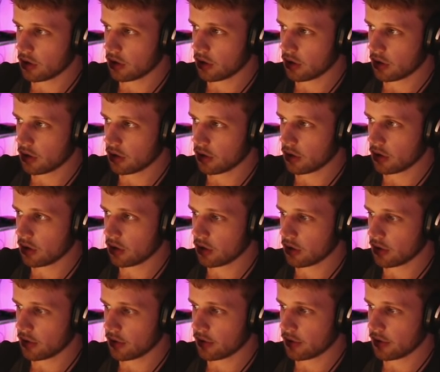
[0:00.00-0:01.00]

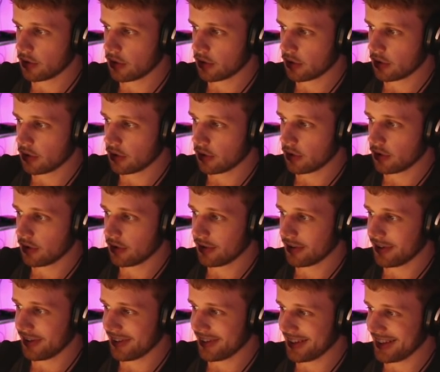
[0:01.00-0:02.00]

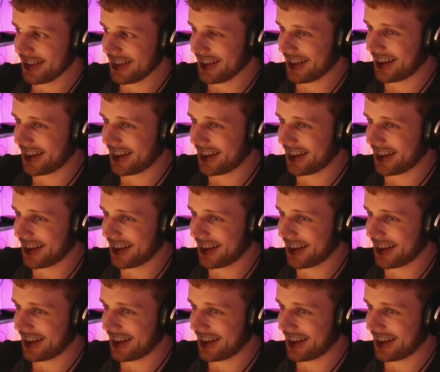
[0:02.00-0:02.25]
(not speaking)